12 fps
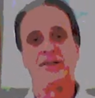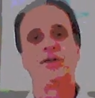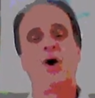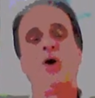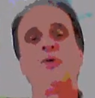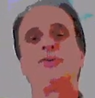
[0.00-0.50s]

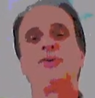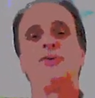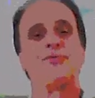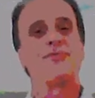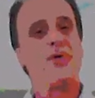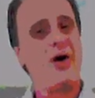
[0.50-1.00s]
Don't
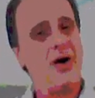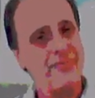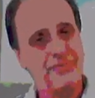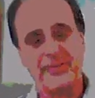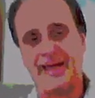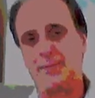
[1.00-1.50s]
you fall
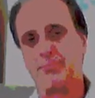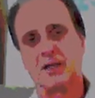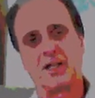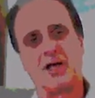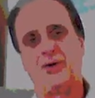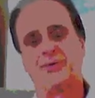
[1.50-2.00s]
for that
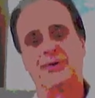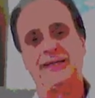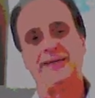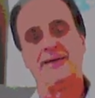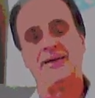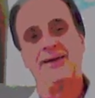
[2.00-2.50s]
baloney.